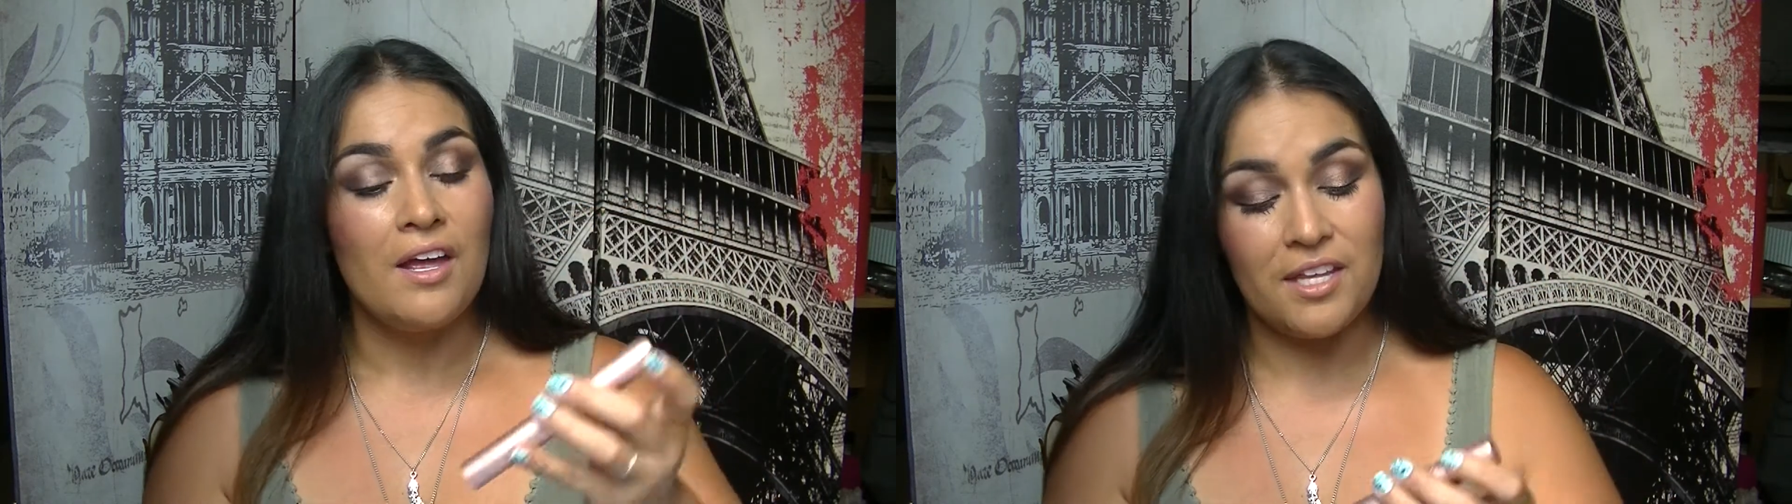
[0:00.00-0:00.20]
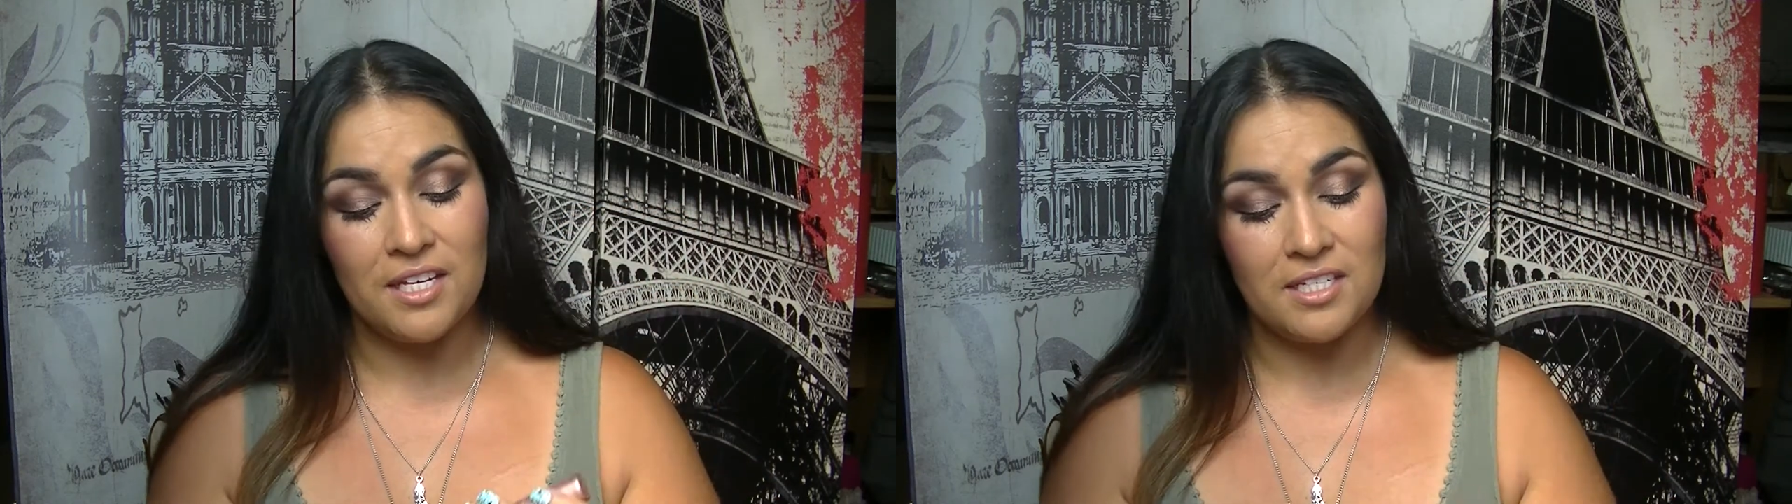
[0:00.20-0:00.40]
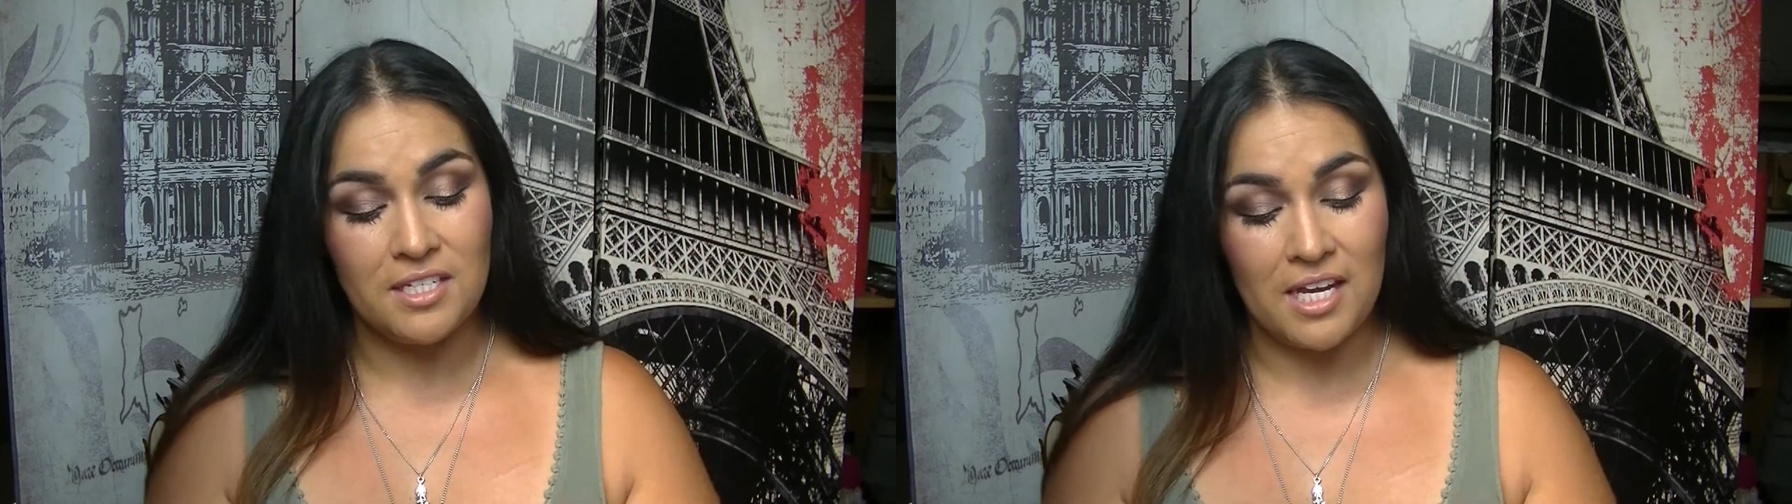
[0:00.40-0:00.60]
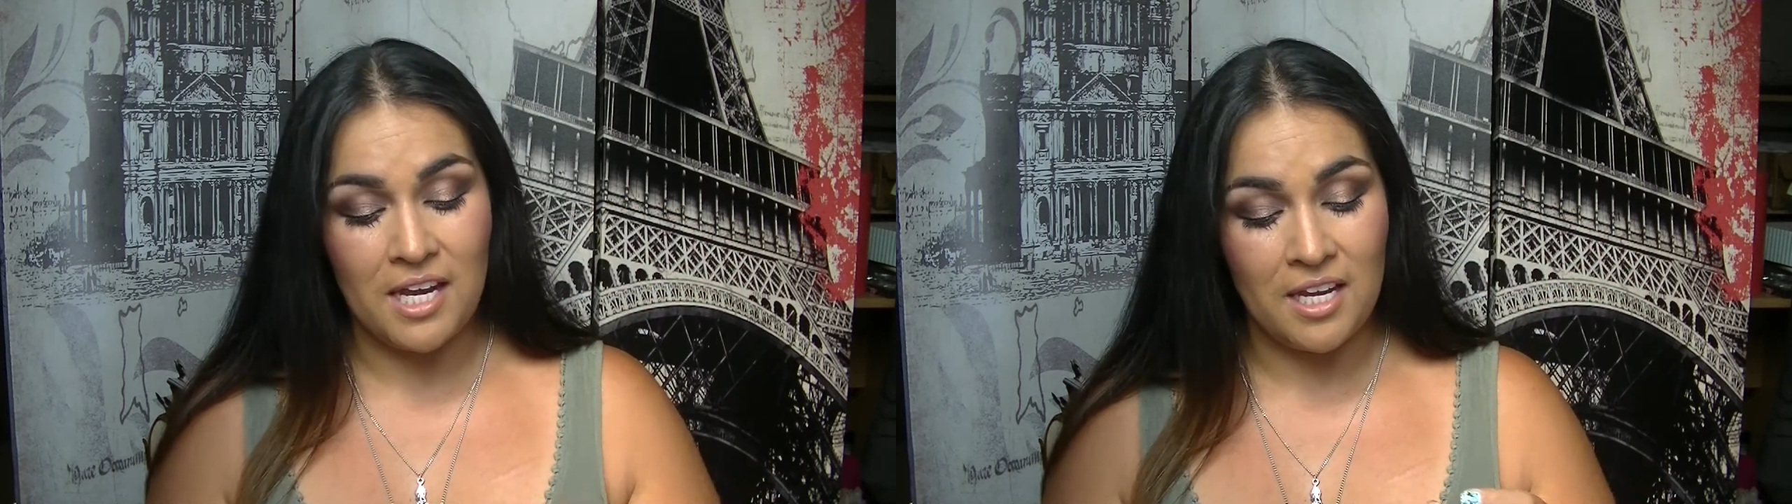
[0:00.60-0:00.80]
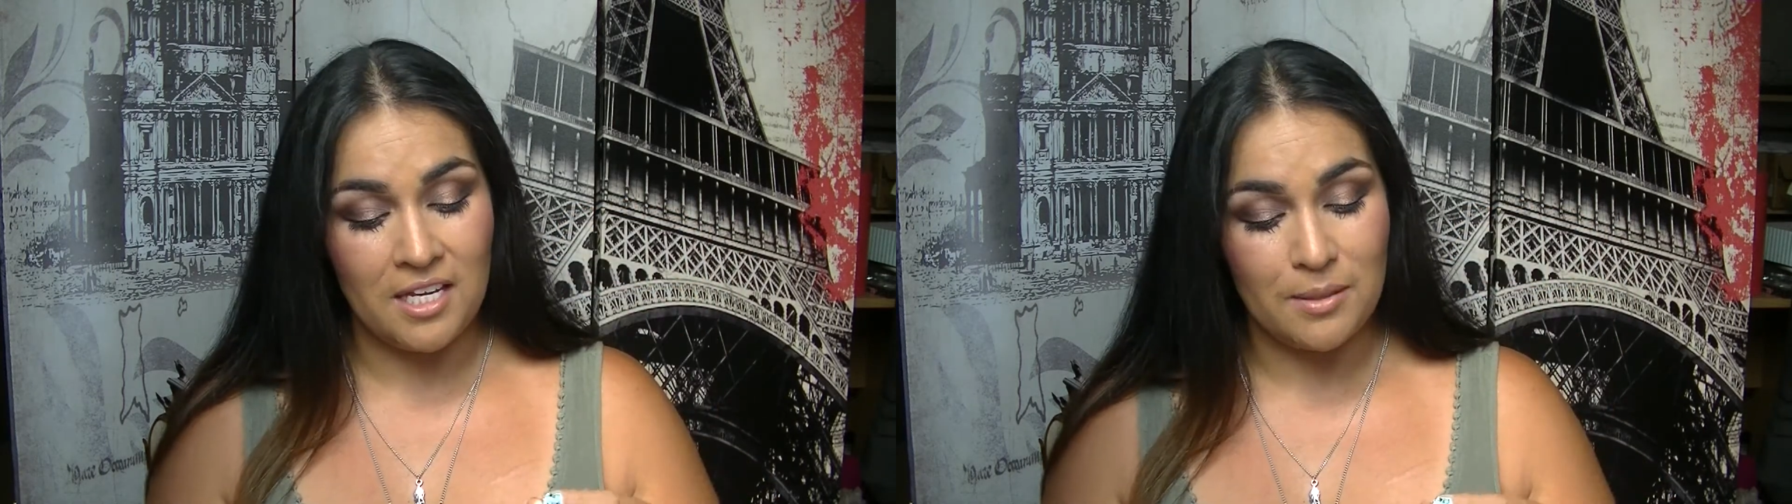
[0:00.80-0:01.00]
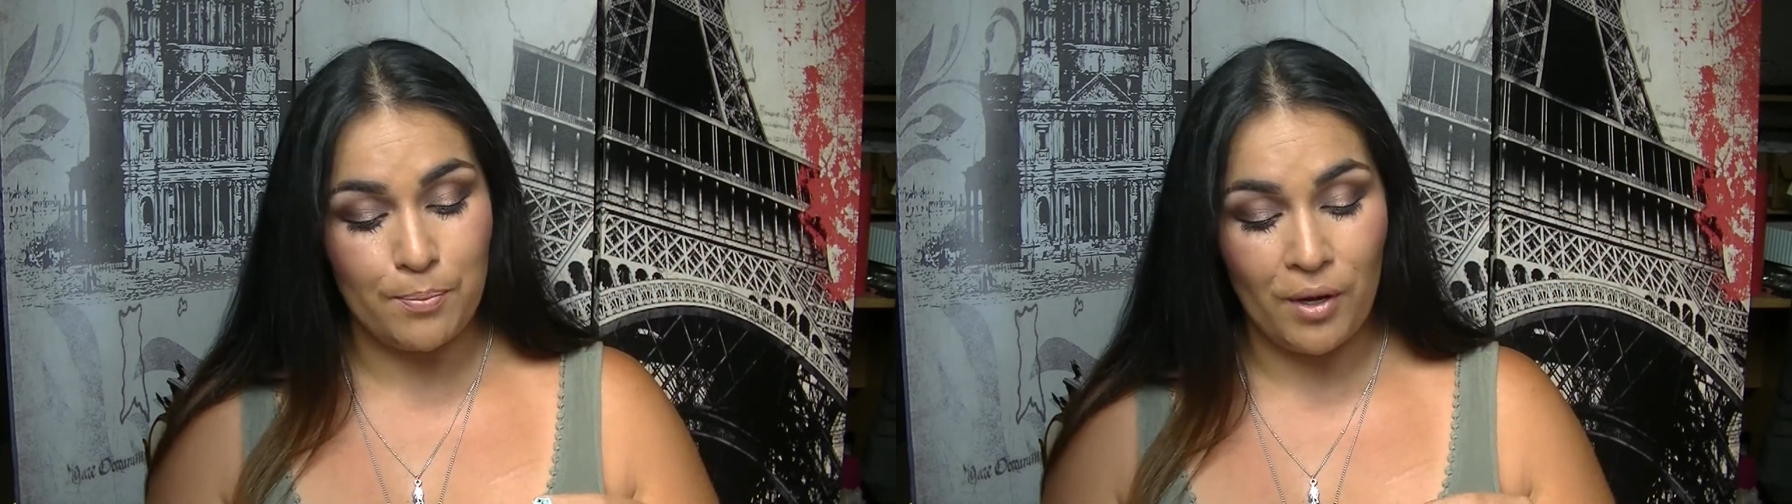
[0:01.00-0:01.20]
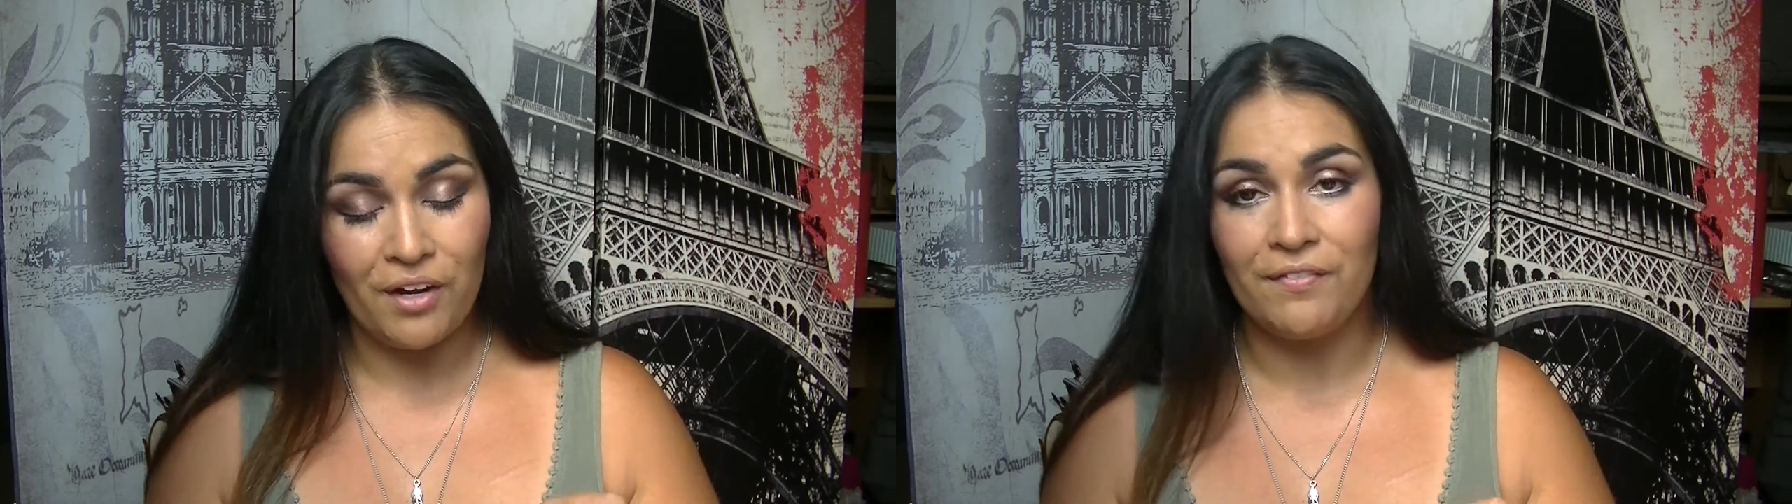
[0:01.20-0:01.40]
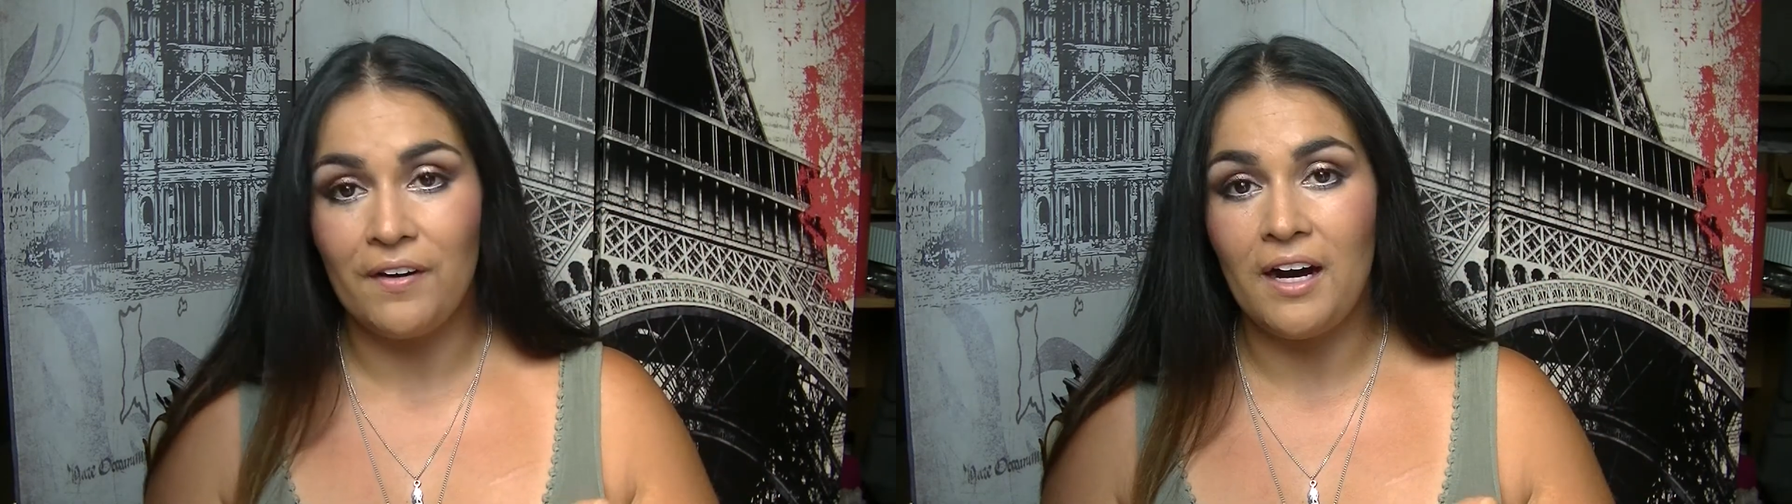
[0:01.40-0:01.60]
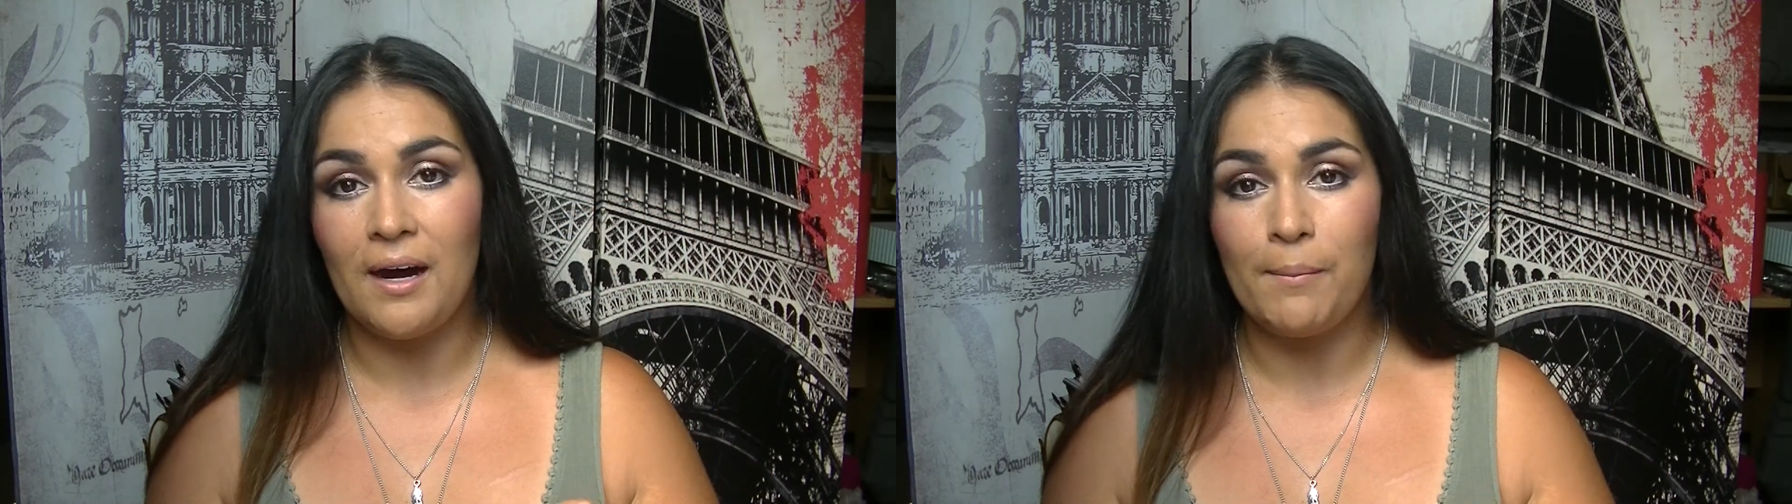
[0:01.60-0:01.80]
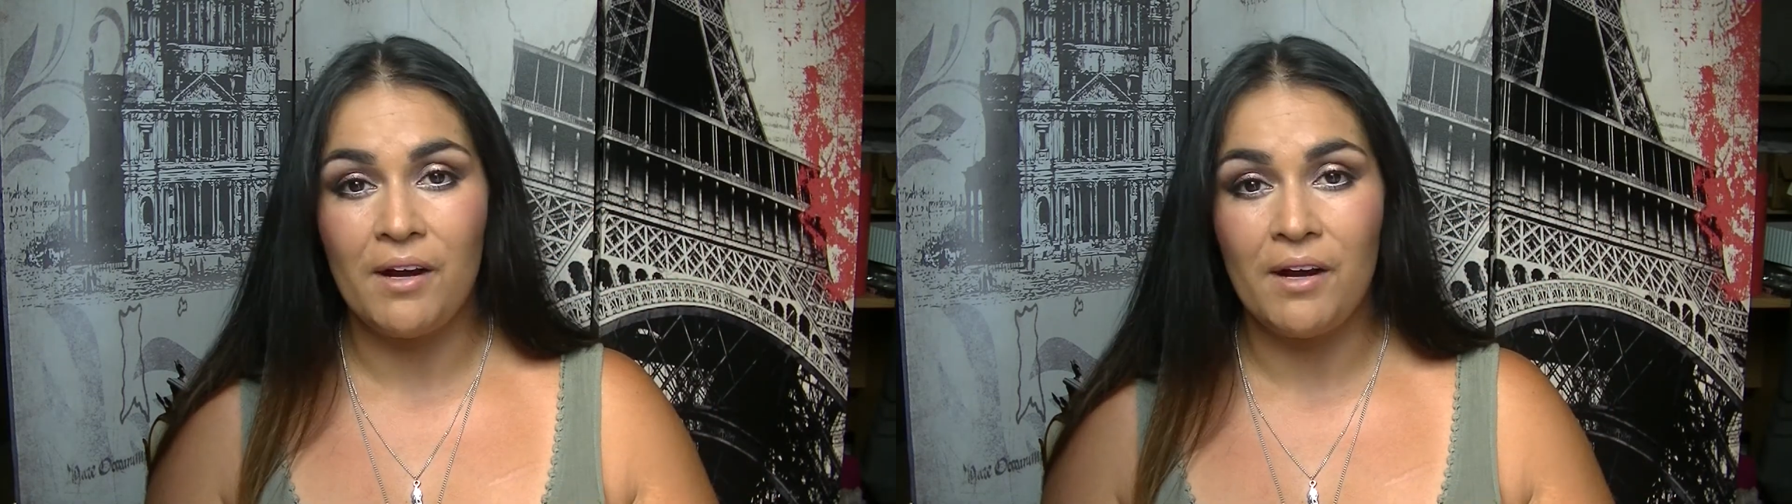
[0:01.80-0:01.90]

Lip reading: This is by far